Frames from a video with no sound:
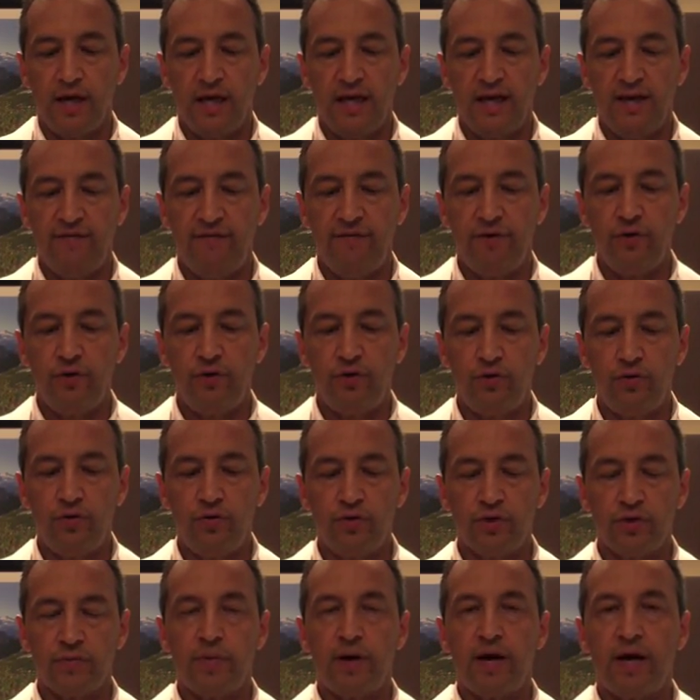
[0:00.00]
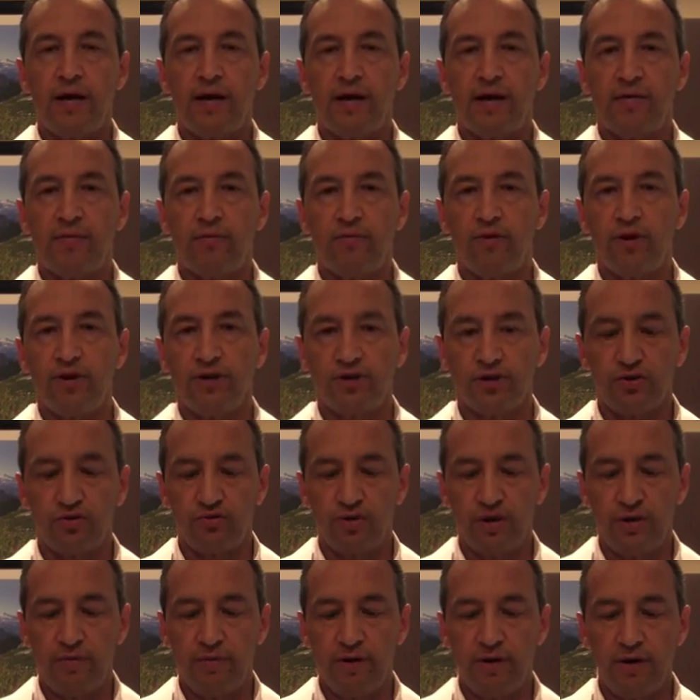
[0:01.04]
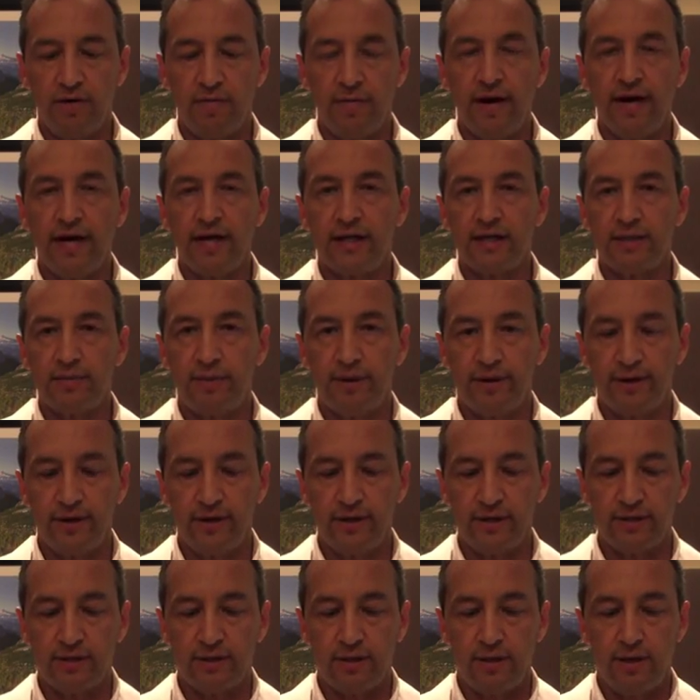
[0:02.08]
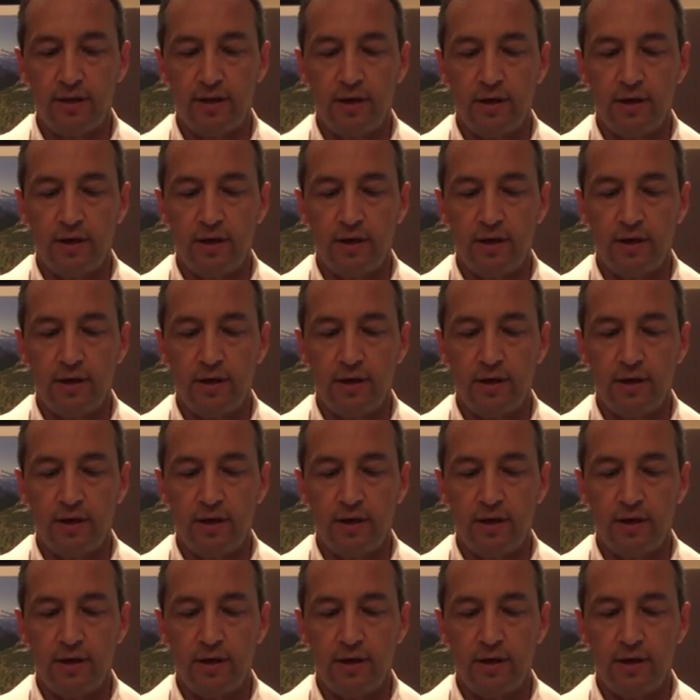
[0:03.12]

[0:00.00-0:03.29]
If you do the spinal decompression treatment, in my experience,